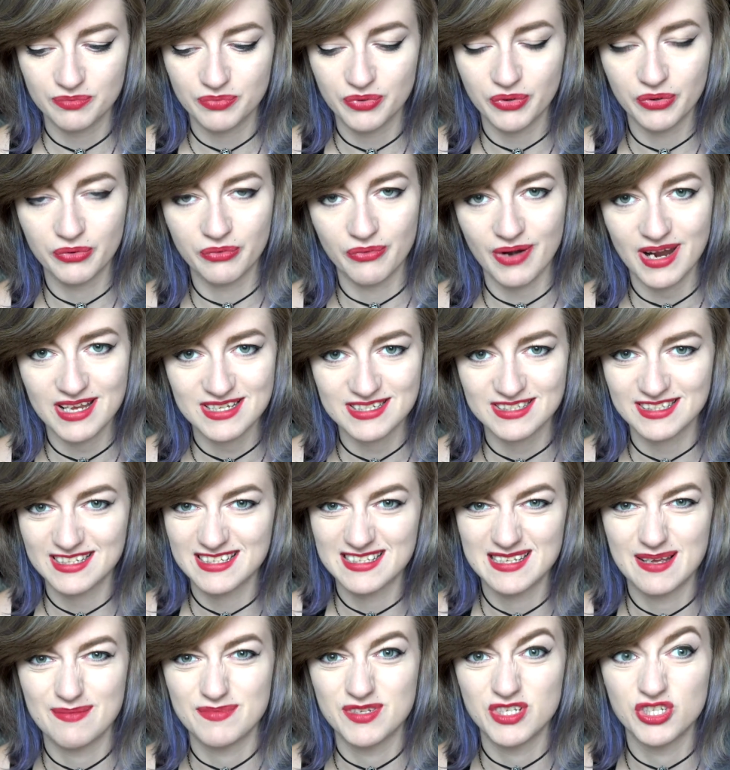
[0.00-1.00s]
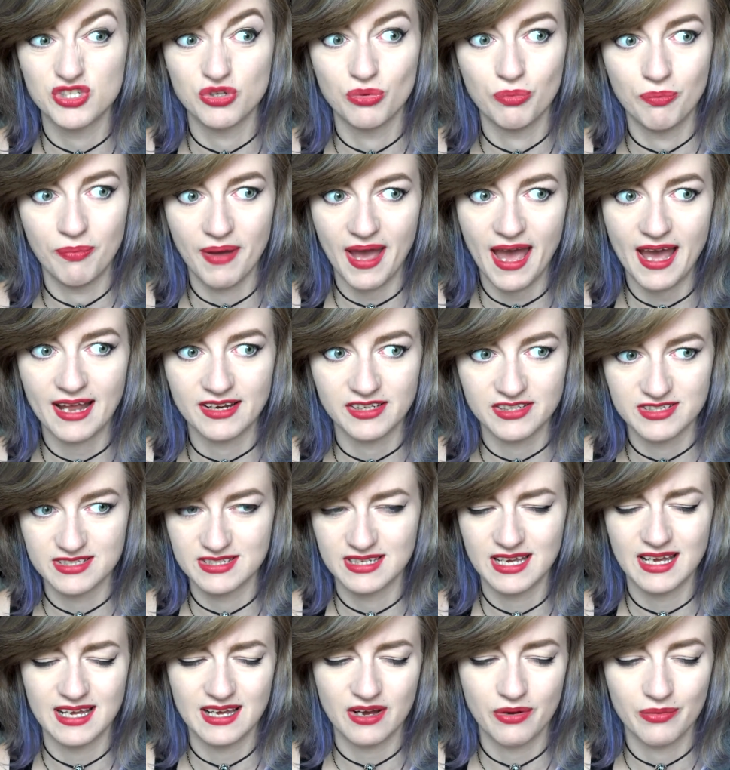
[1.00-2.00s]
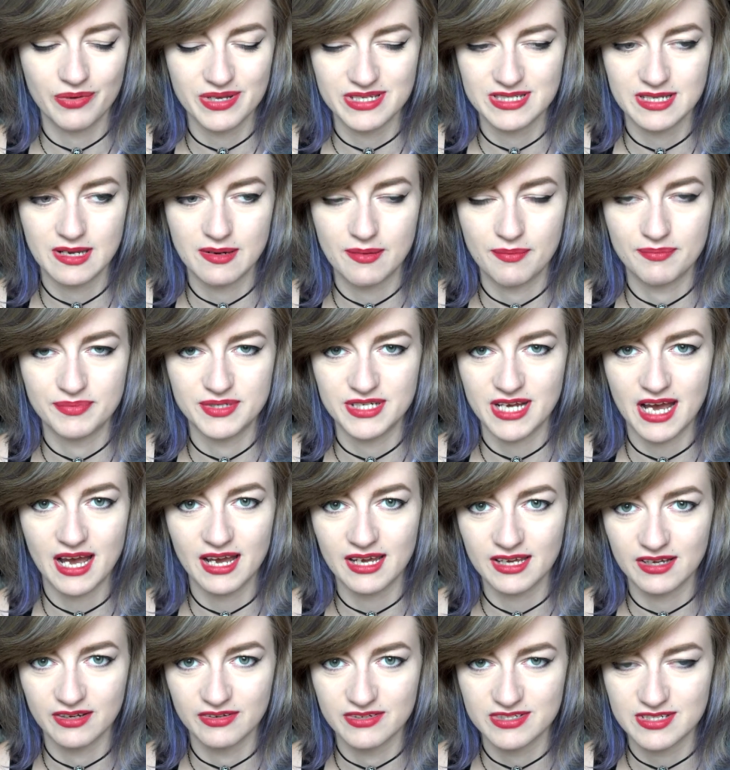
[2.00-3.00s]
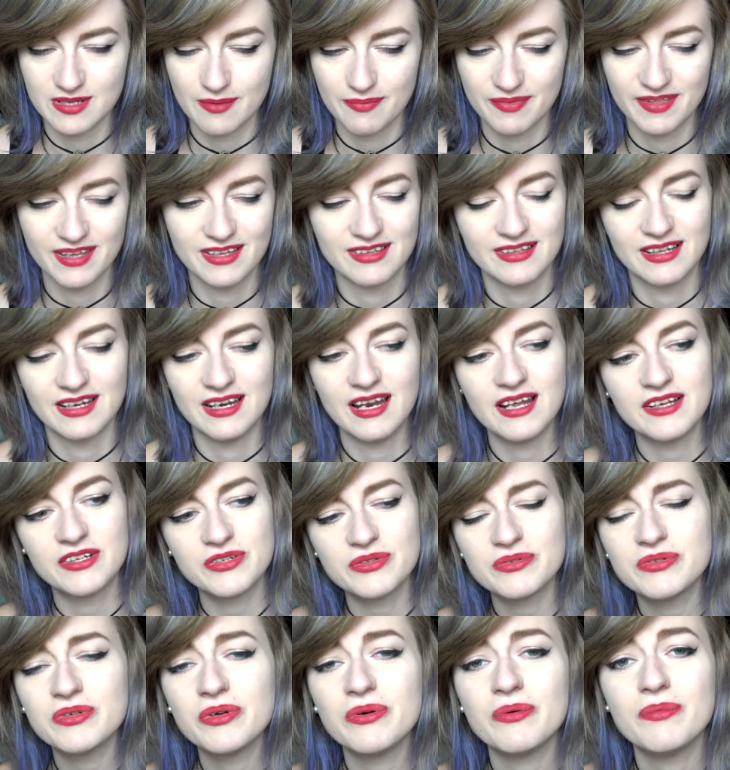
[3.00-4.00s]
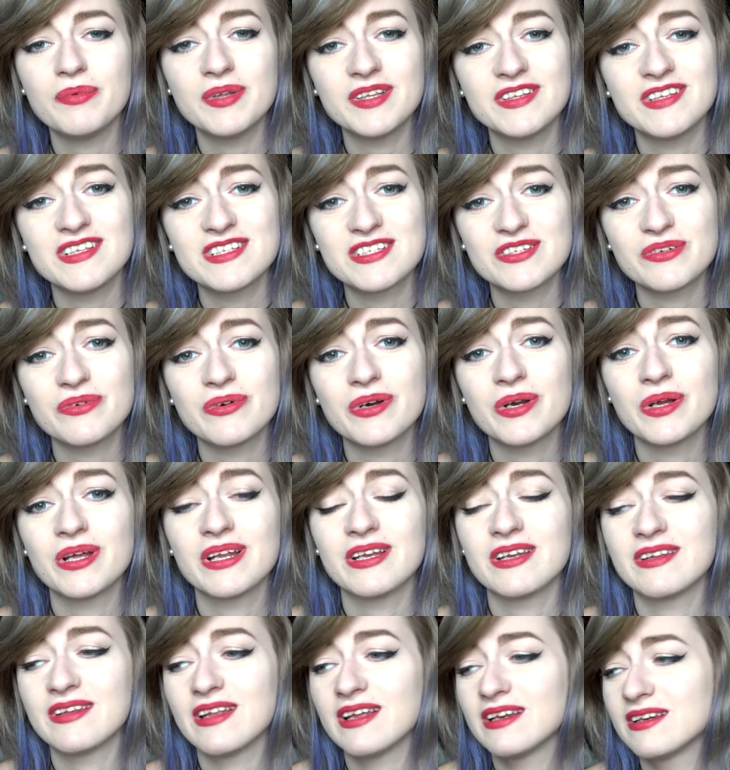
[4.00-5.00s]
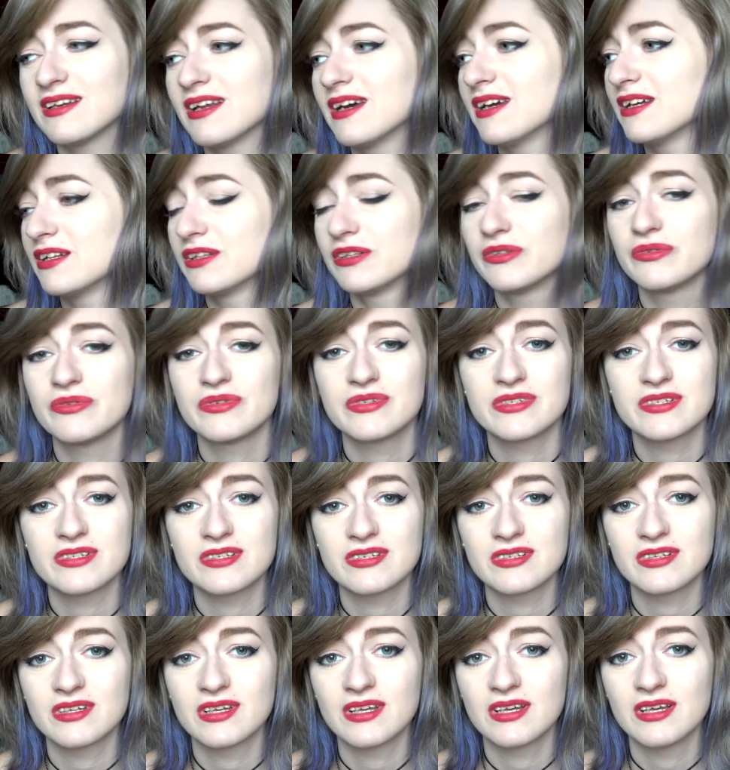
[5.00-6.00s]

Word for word: progress because I'm so bad because I always end up dying or something then I don't know about the story and then I lose